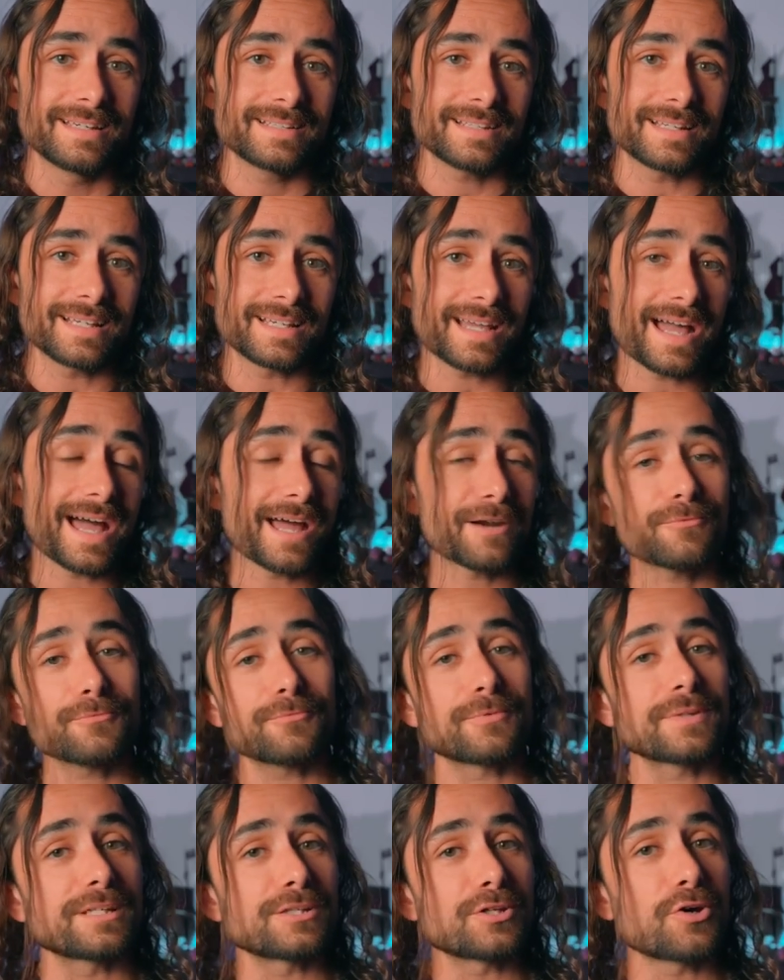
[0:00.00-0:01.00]
Like, I don't
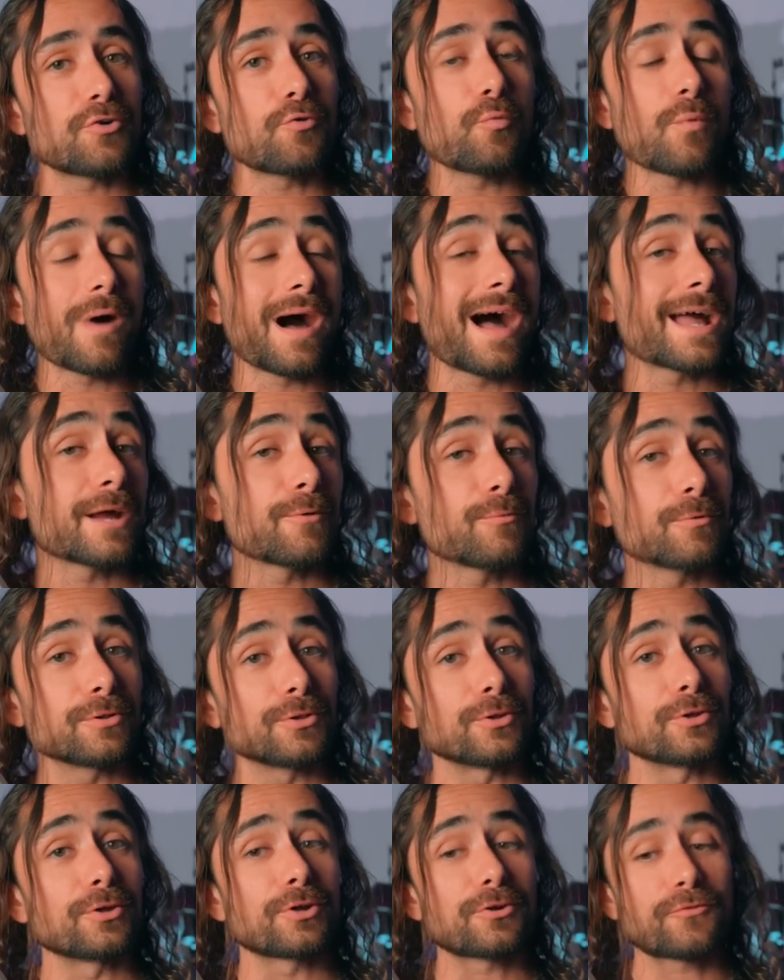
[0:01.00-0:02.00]
really know why I would
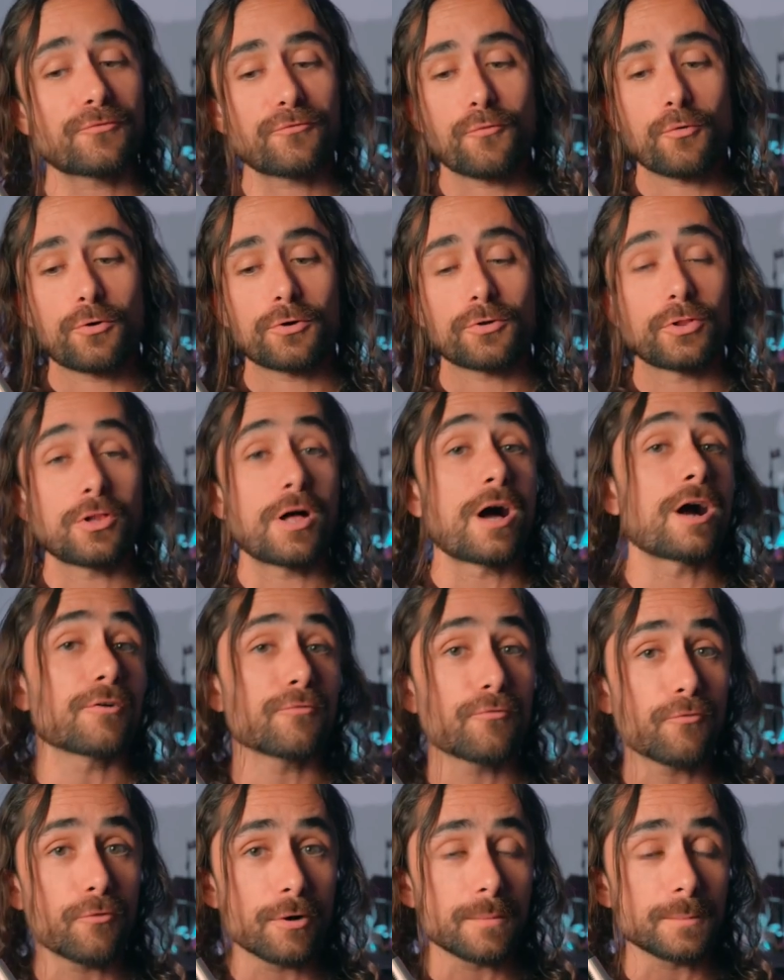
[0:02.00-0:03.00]
look for long
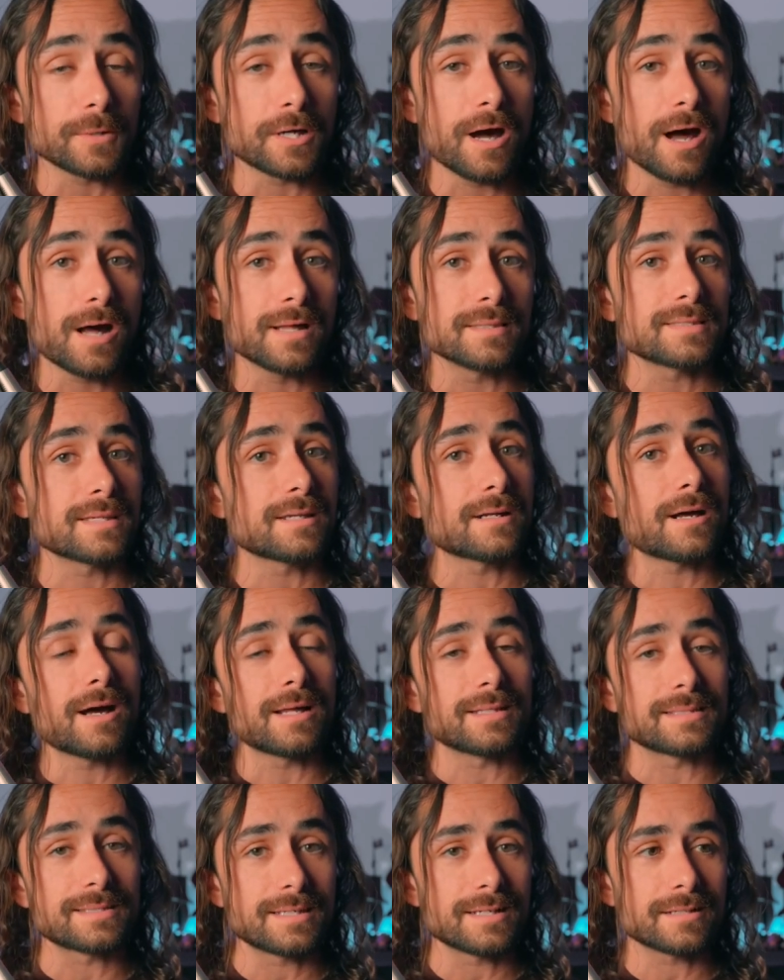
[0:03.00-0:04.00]
form content
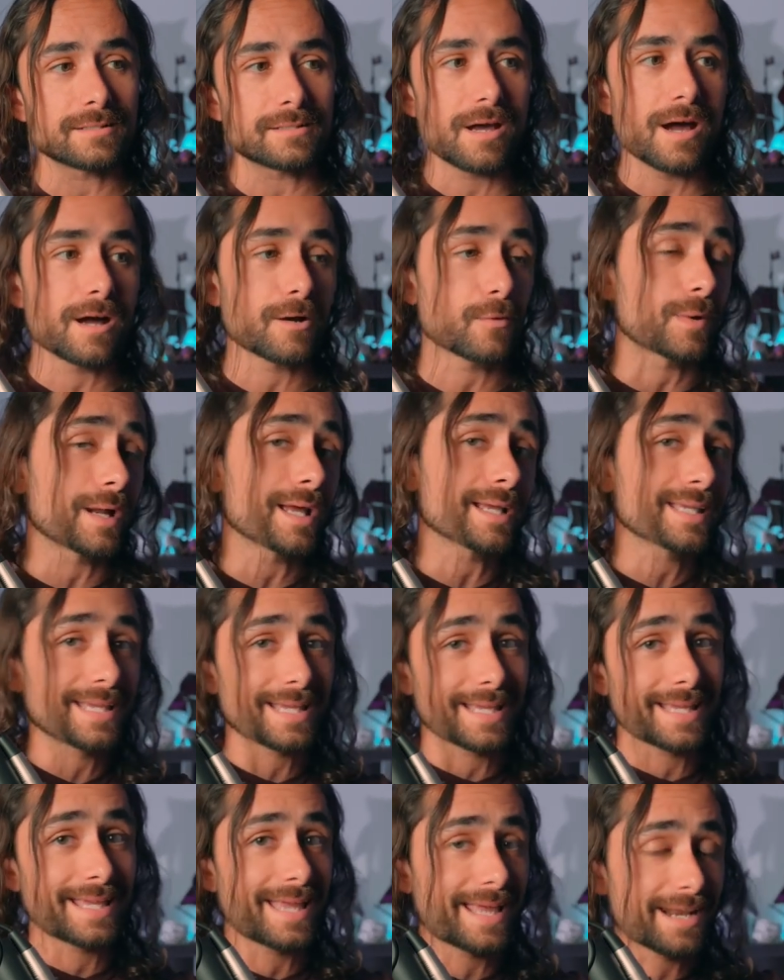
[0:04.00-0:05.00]
on TikTok when I
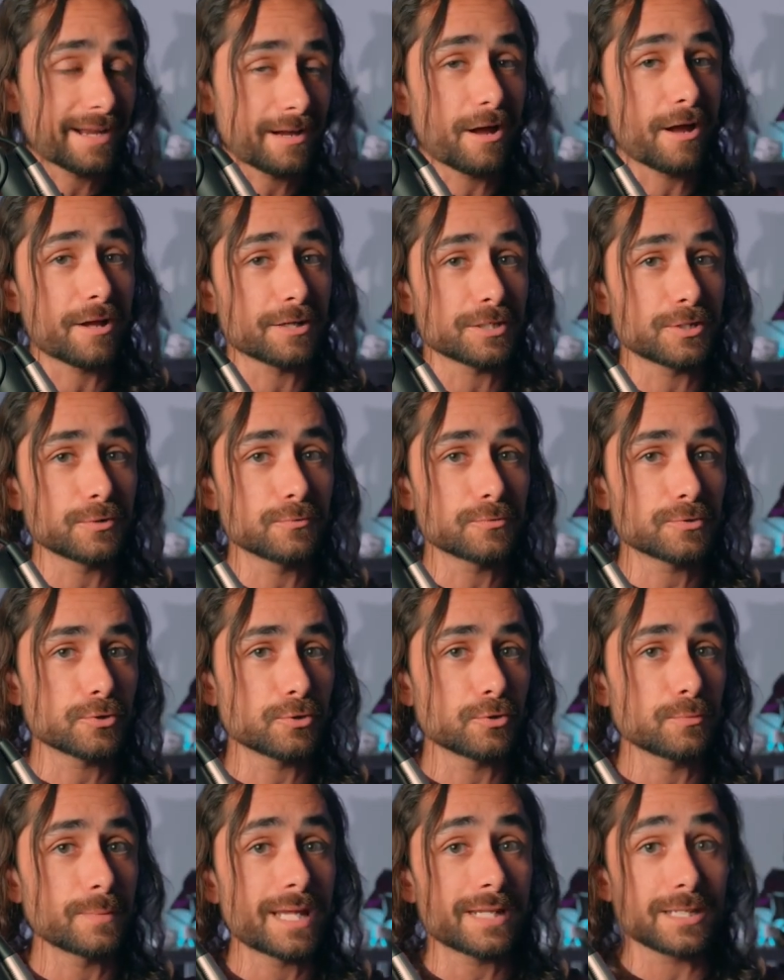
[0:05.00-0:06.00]
can get it on YouTube.